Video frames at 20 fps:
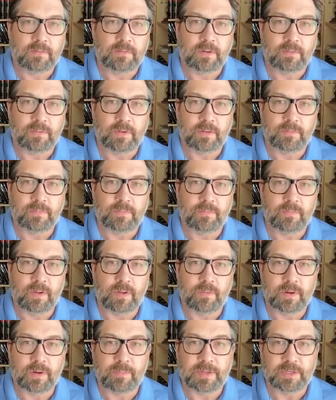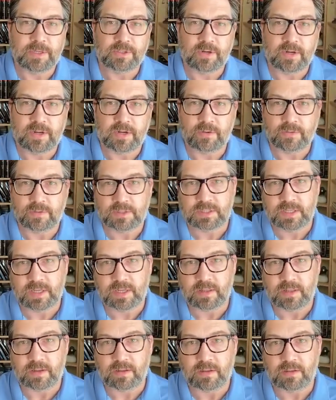I want to make sure I don't
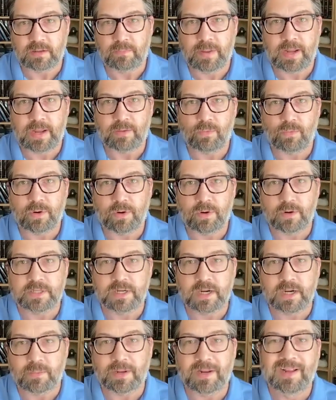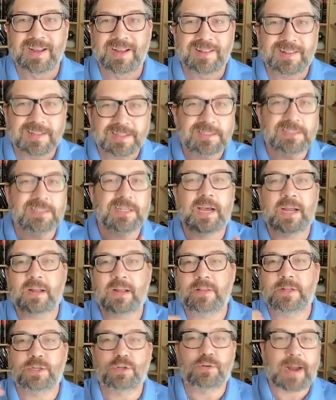say the bad words here, but this is kind
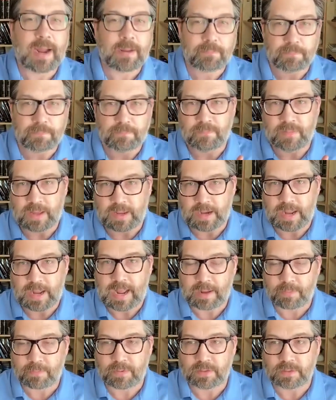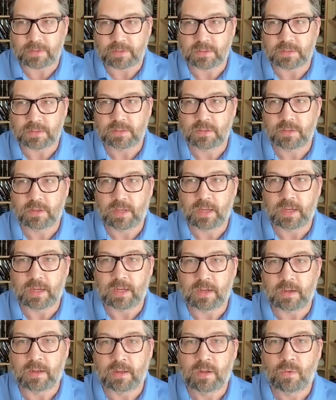of the trap that happens
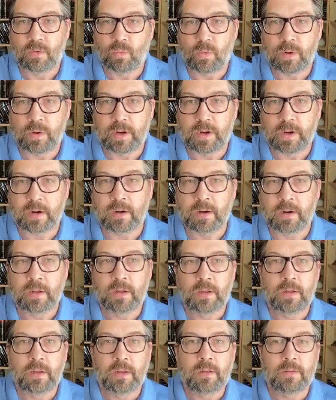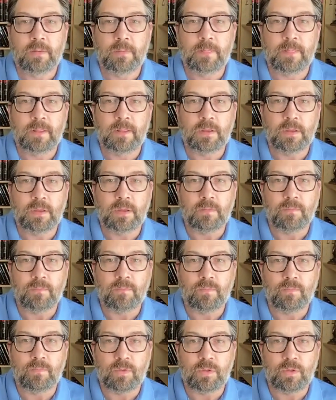where
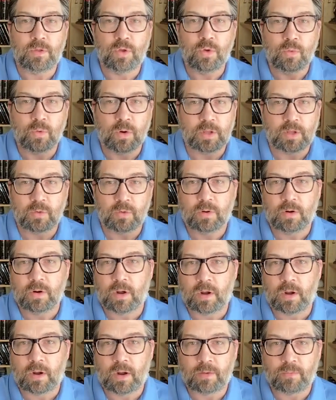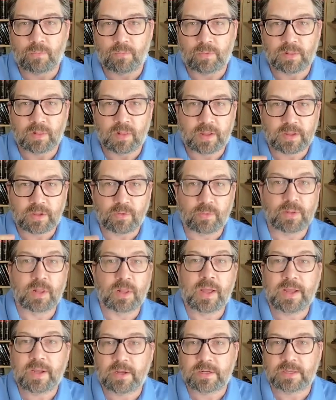you're
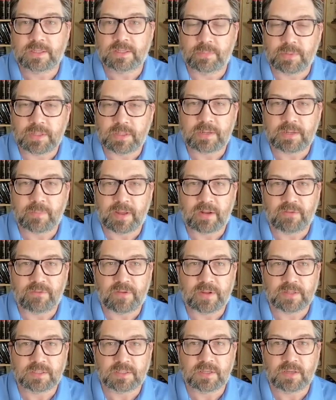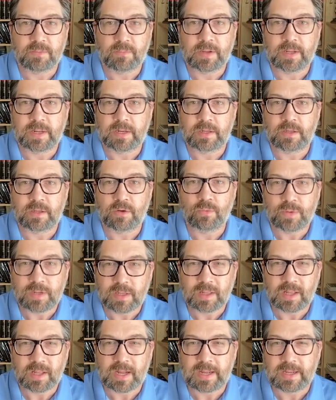relying on disability benefits, but you
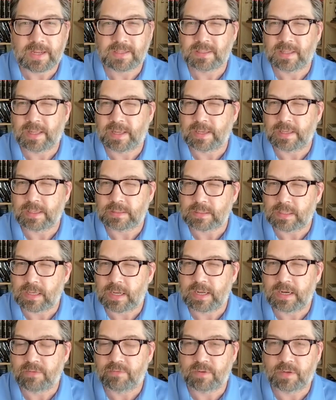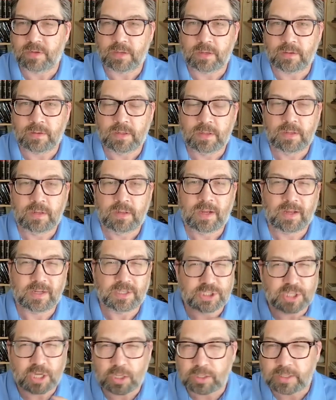realize like it's kind of a
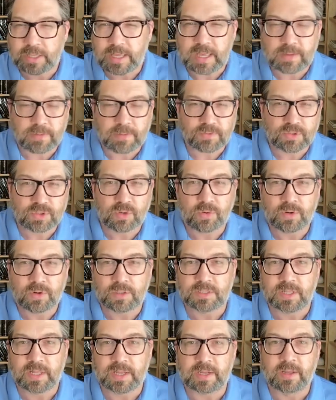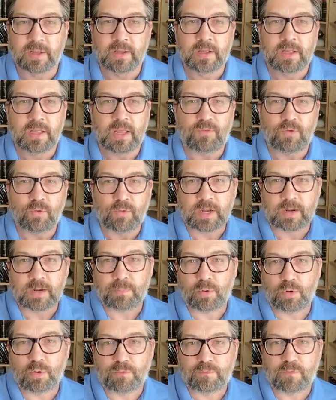shell game of sorts. Like if you get
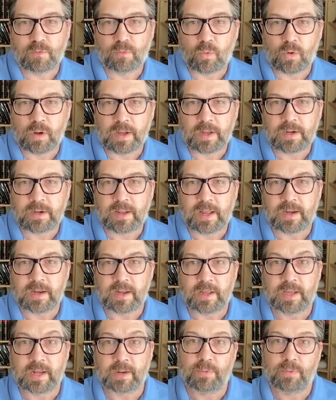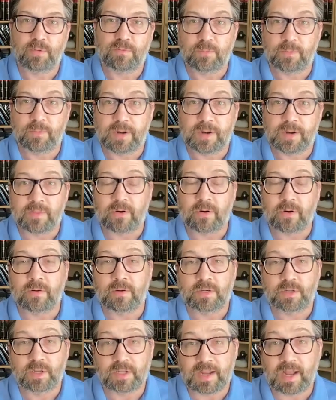approved for one and then you get approved from another,
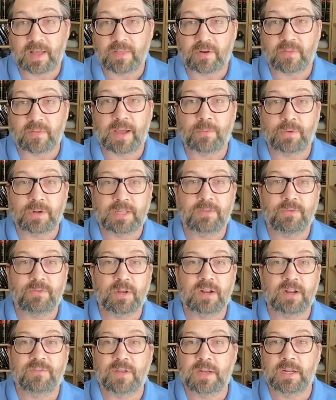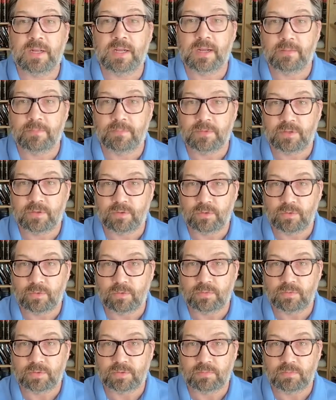together that would give you enough income
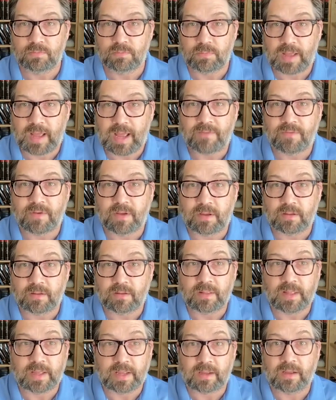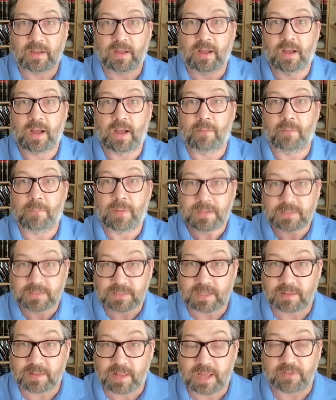to have a
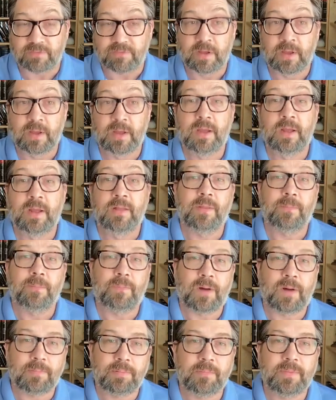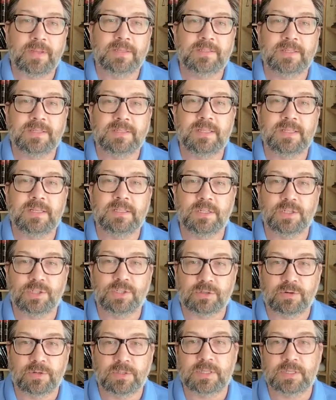basic life. The problem is these
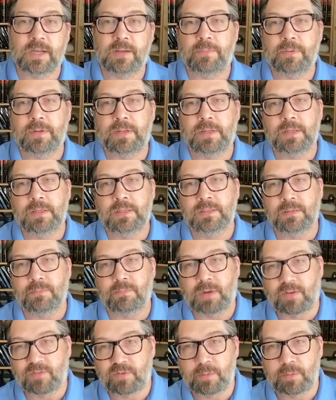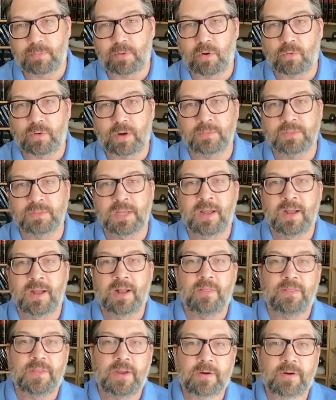insurance companies and government programs,
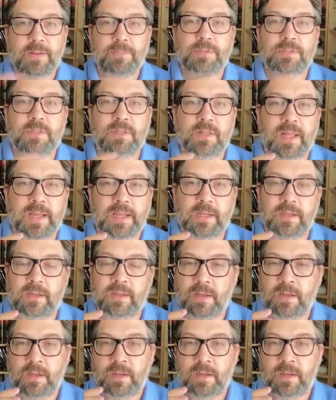they're able to like